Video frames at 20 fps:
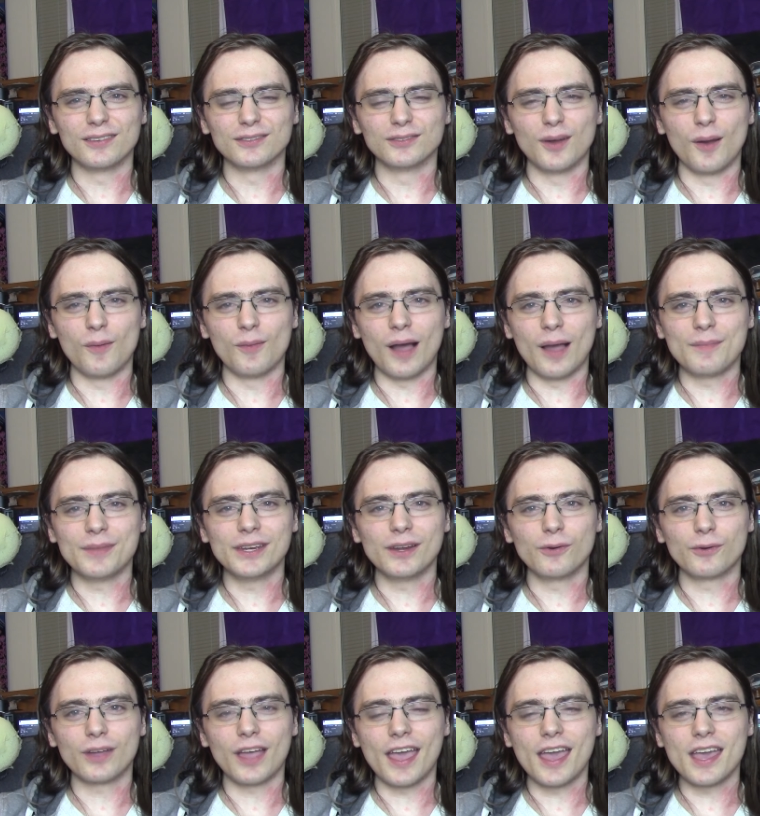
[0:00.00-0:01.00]
I mean,
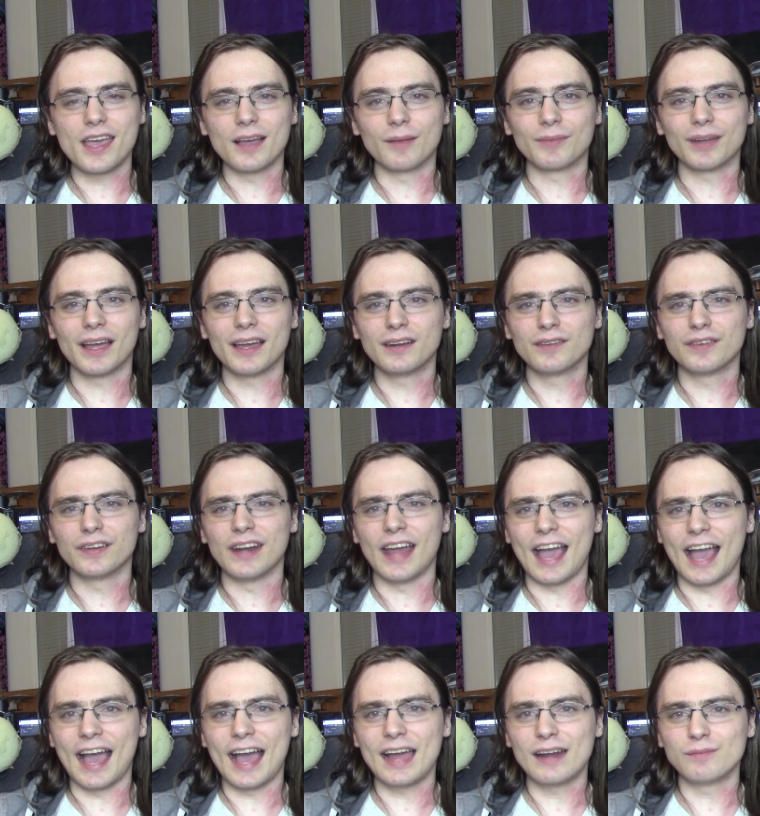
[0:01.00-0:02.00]
okay, I'm kind of an
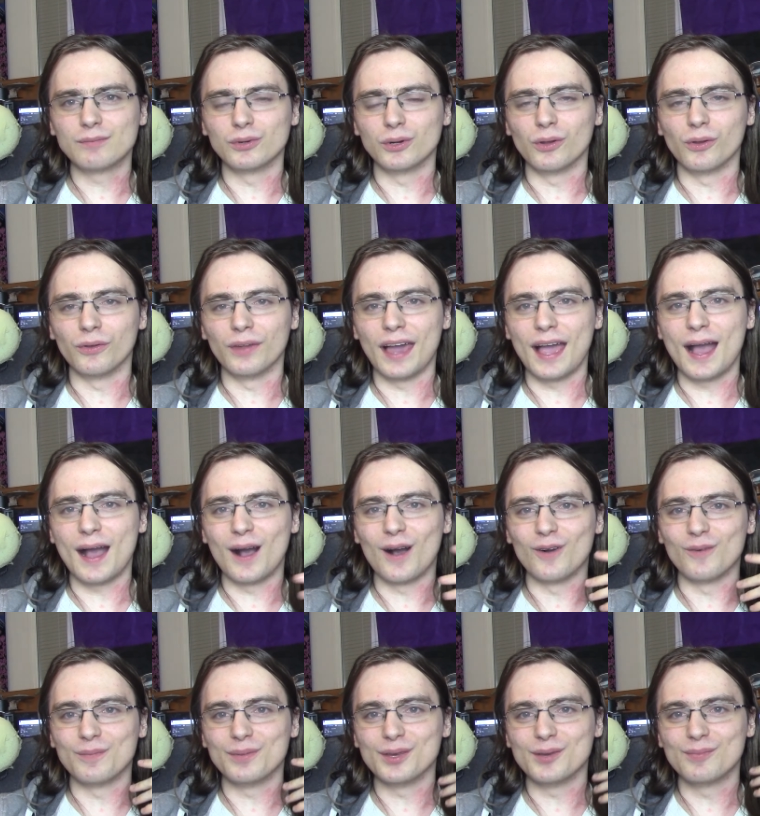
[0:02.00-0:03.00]
admiral
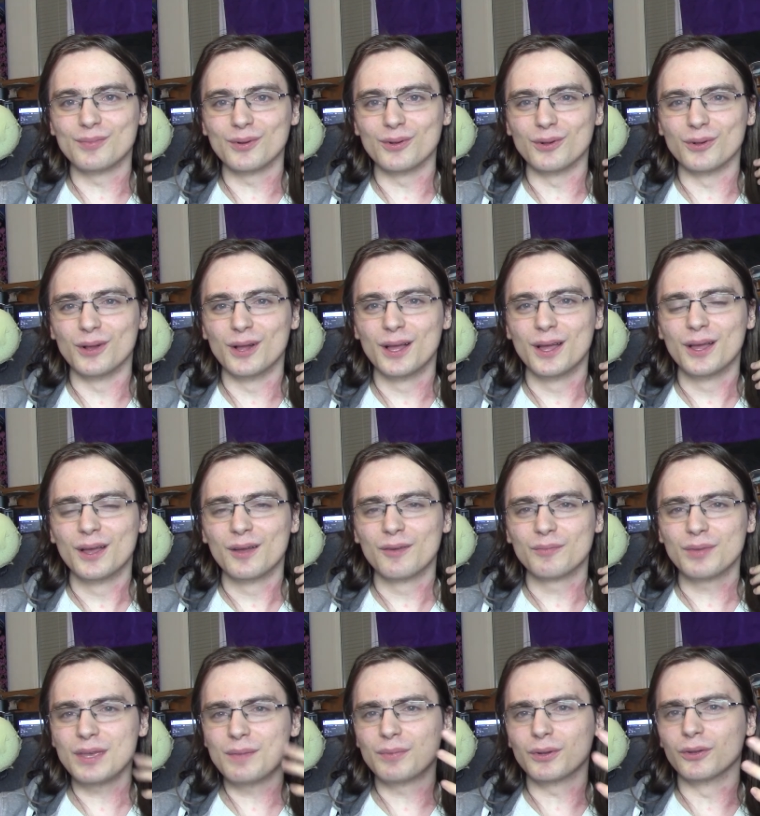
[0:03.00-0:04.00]
now. People
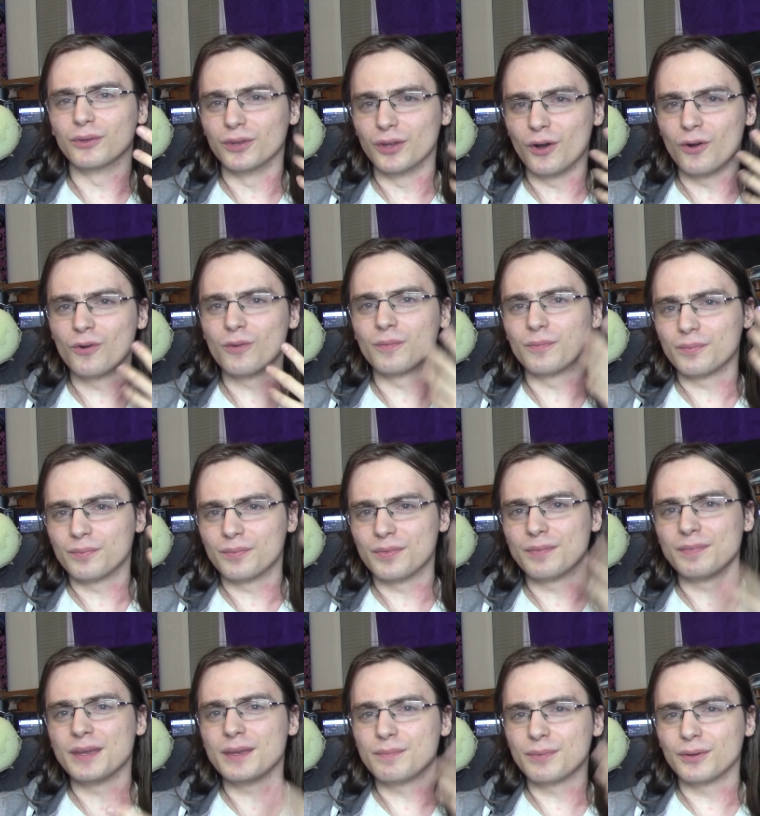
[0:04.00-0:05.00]
know,
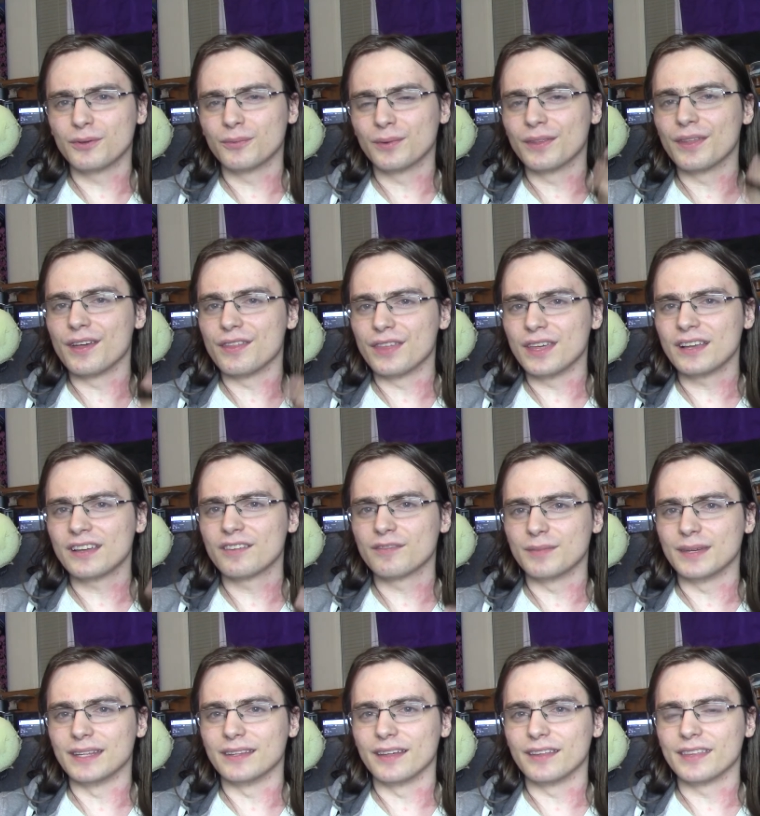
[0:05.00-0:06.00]
when they think of
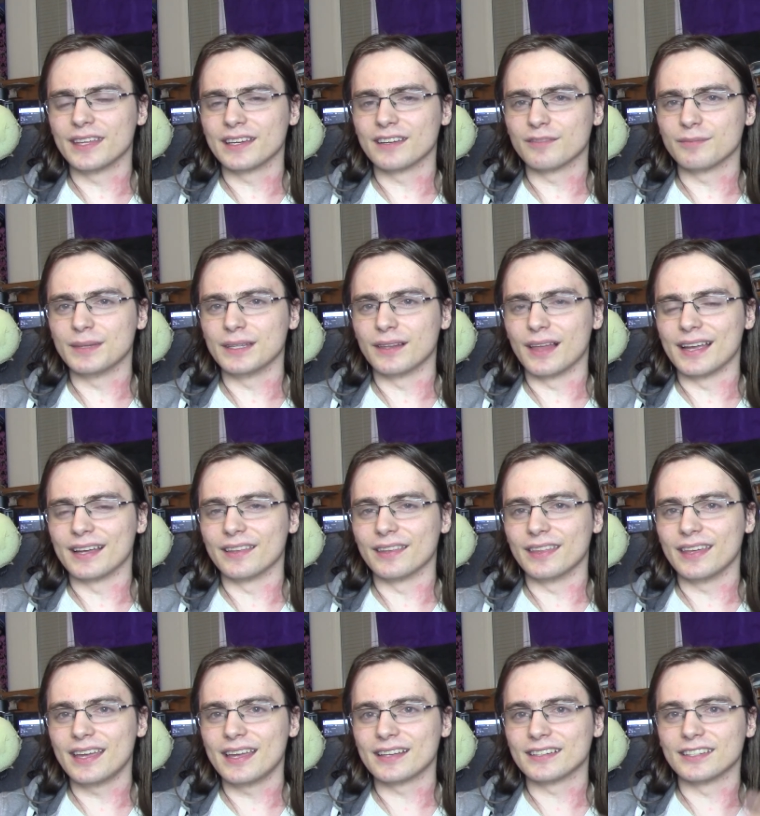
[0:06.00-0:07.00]
me like
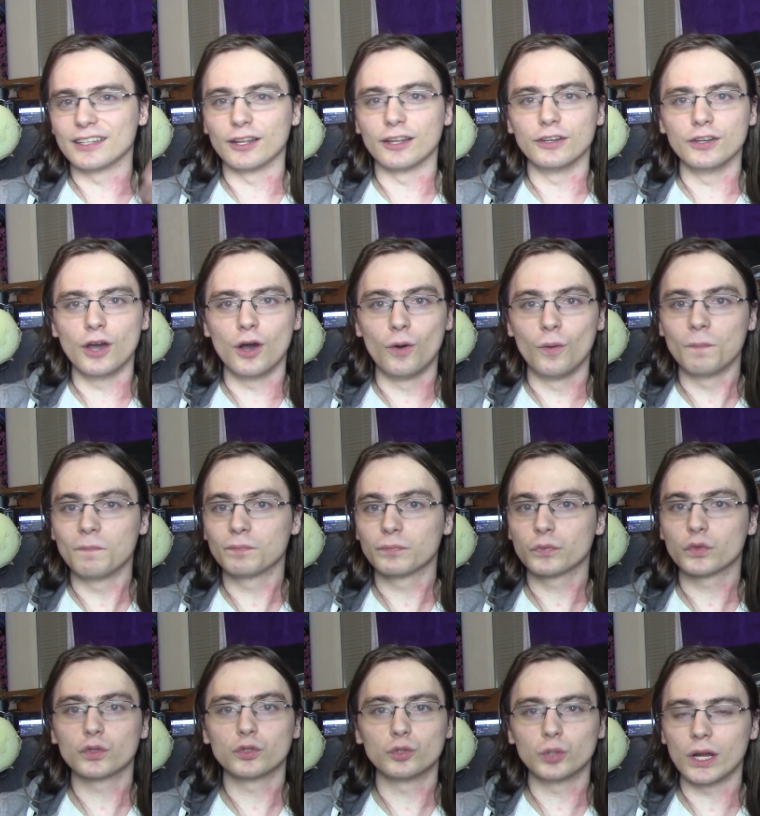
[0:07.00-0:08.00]
this. No,
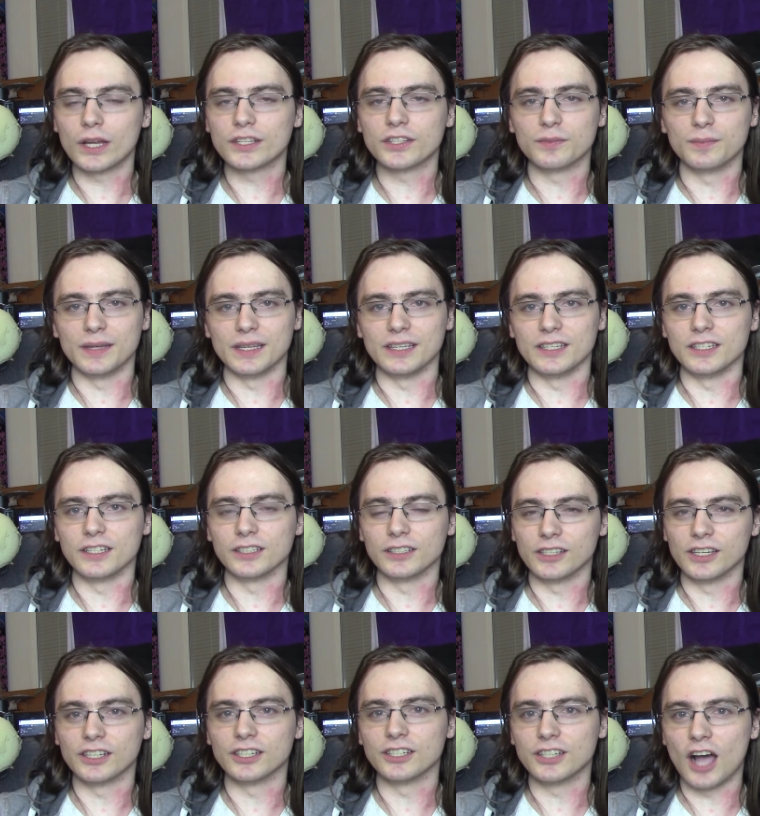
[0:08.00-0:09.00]
trust me,
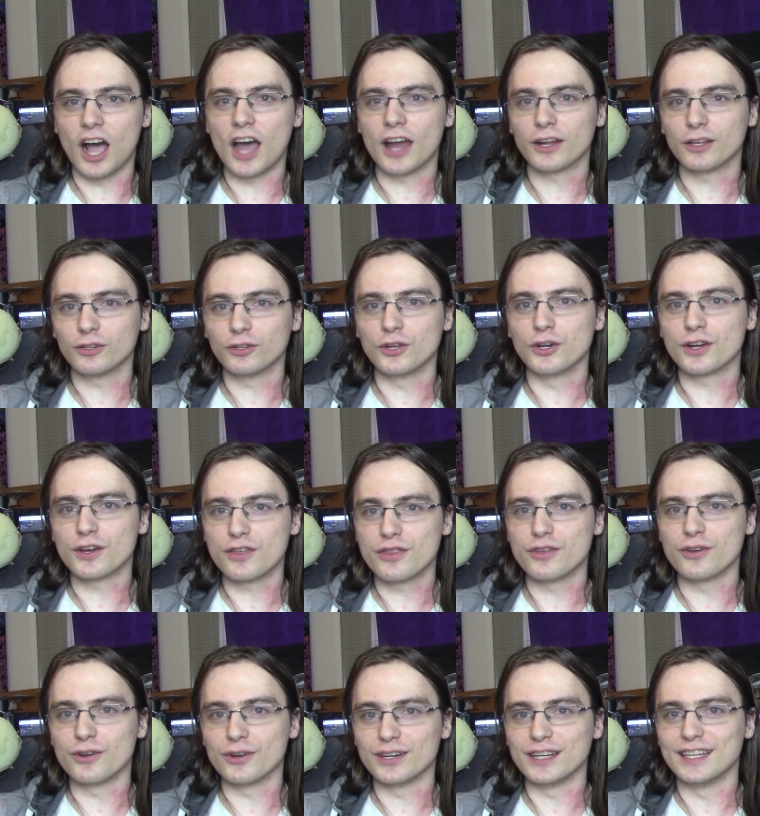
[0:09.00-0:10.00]
you gotta look
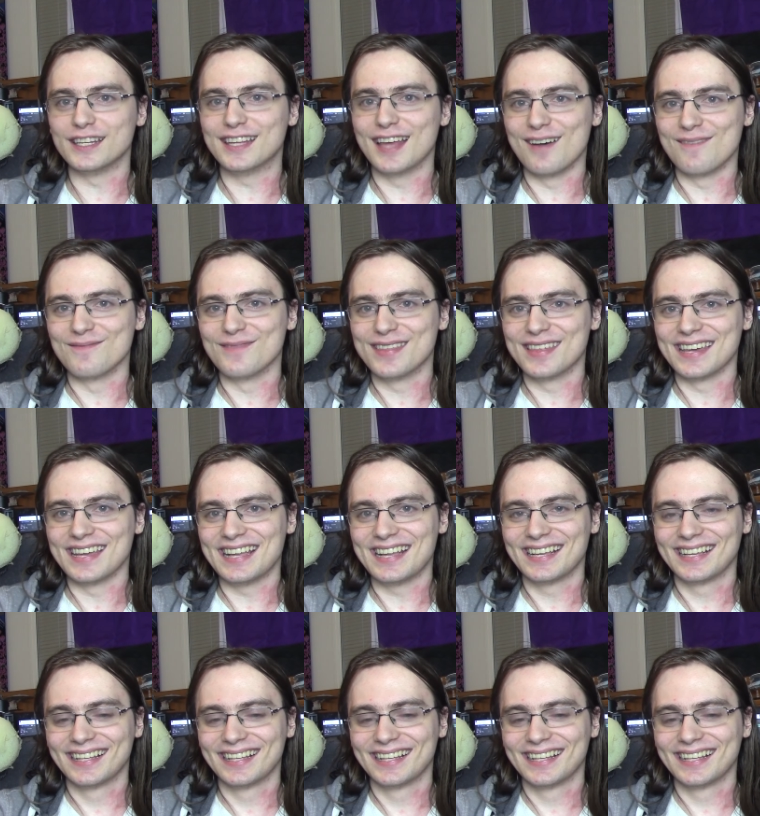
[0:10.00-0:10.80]
30 something.